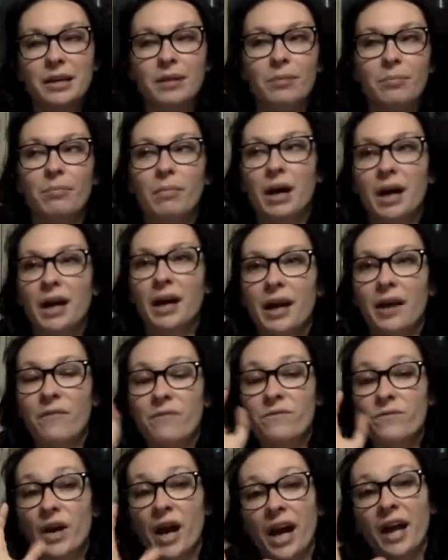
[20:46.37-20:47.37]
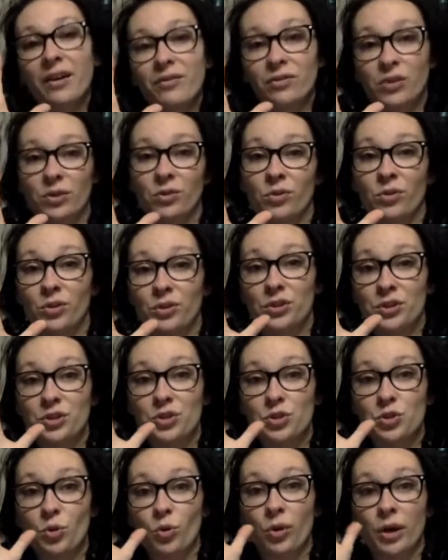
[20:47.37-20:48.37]
My 5-year-old
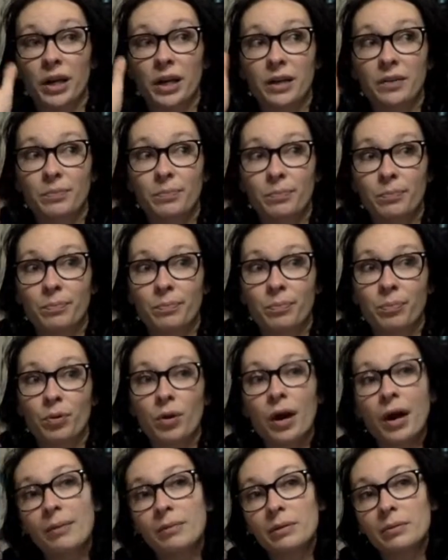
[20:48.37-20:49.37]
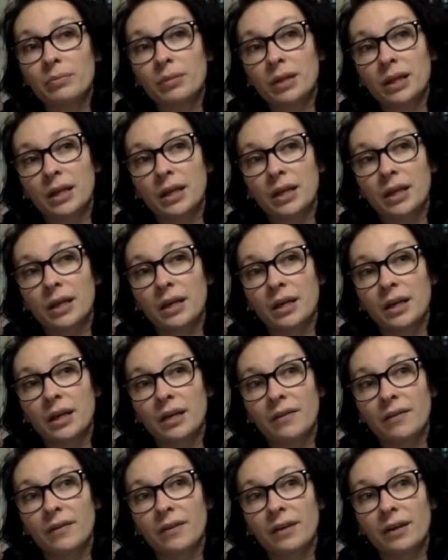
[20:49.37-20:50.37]
enjoyed
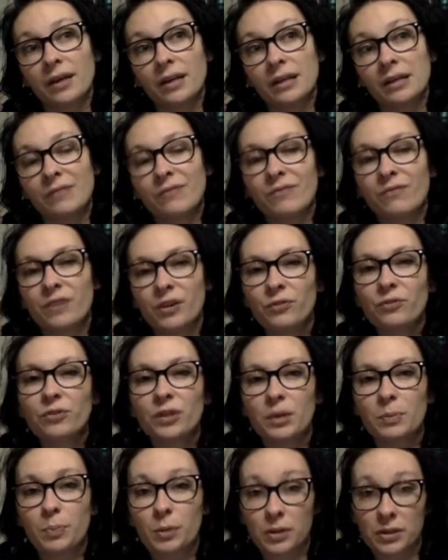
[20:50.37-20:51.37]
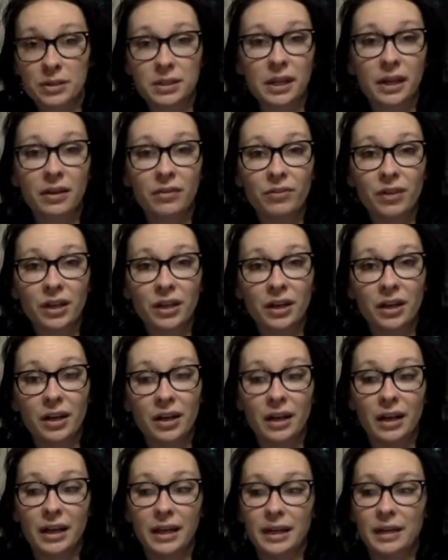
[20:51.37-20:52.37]
probably 50% of it.
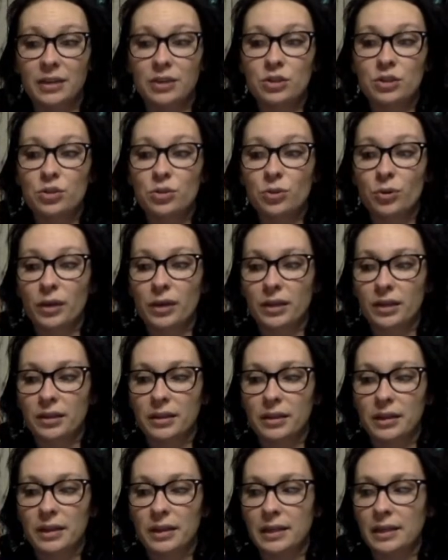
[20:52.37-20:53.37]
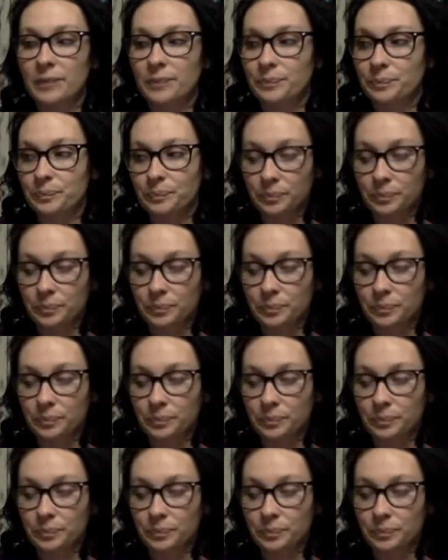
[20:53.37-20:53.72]
He enjoyed the